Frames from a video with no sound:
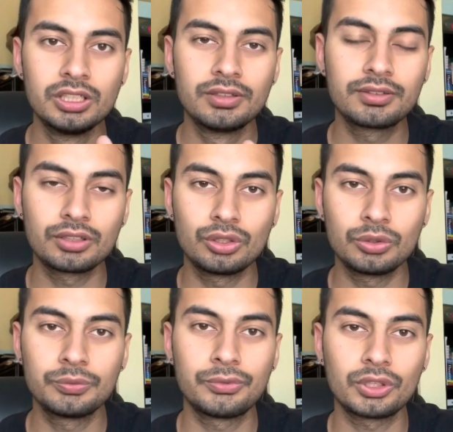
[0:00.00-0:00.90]

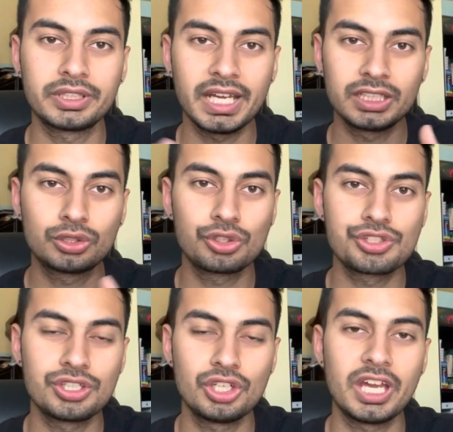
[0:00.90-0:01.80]
So for that
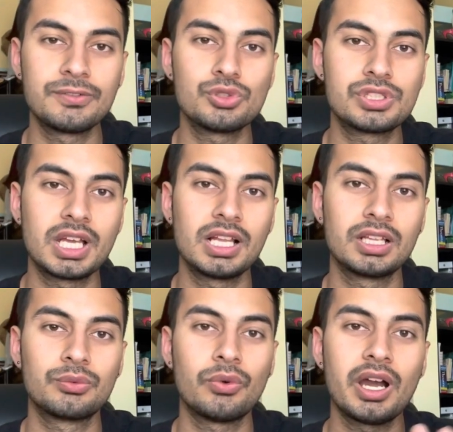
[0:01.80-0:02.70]
question, you have to tell
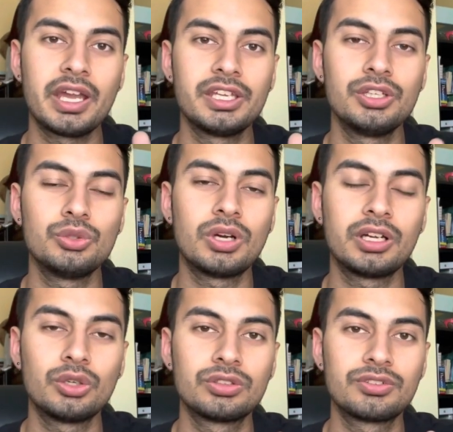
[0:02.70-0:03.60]
why you are
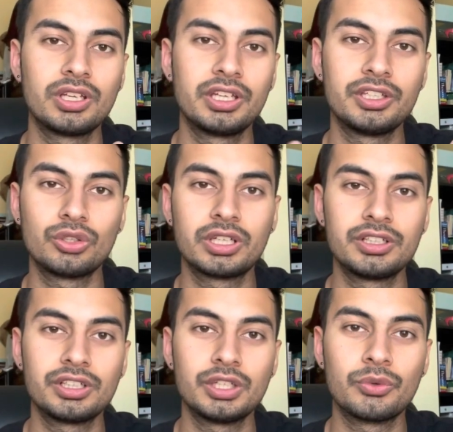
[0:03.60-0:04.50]
not studying in your
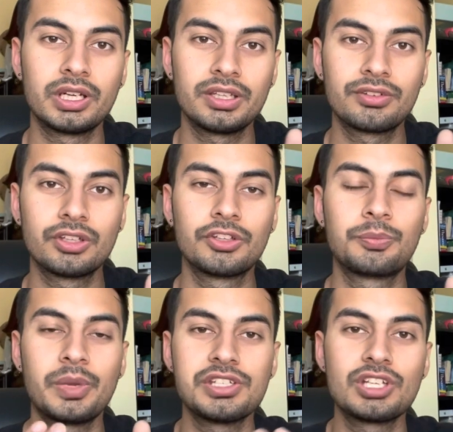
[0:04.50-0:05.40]
country, what is
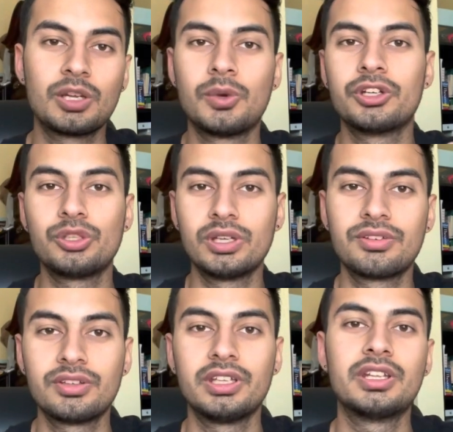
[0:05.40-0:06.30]
special about
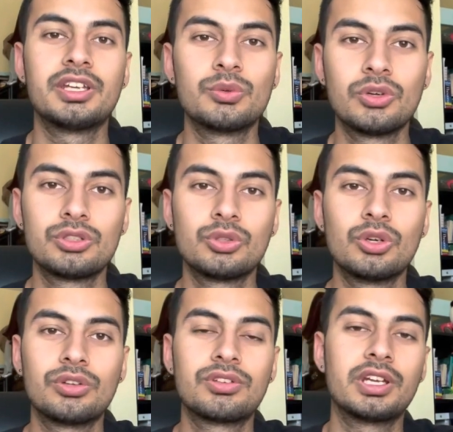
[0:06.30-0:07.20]
USA that you want to
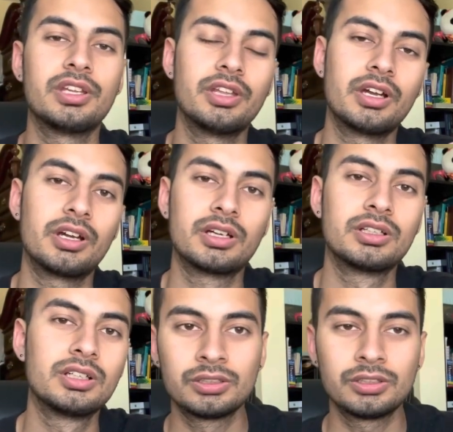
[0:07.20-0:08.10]
go study there.
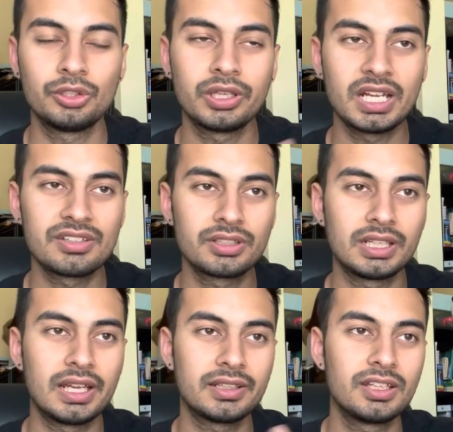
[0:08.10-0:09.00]
You can answer it
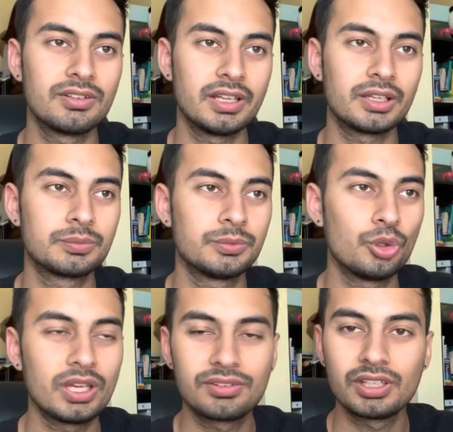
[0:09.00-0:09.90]
like this, like
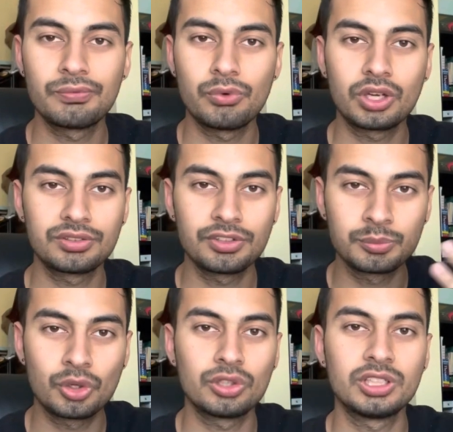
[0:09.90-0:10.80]
USA focuses
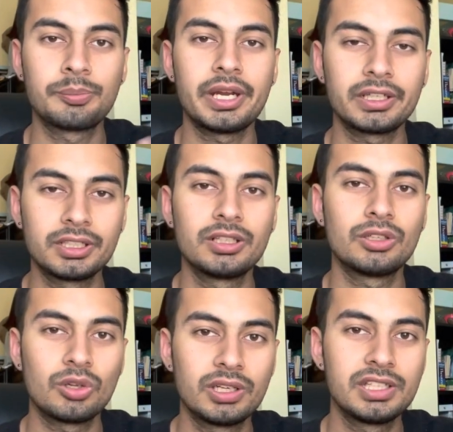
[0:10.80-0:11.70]
more on the practical
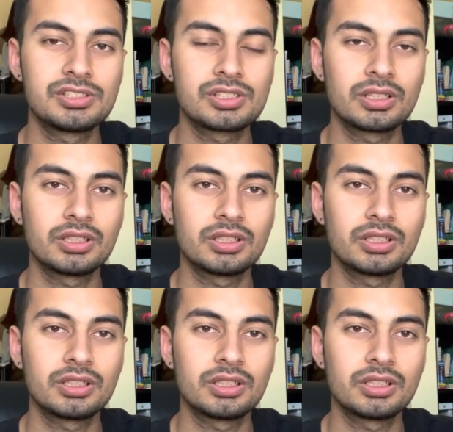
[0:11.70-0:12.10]
knowledge,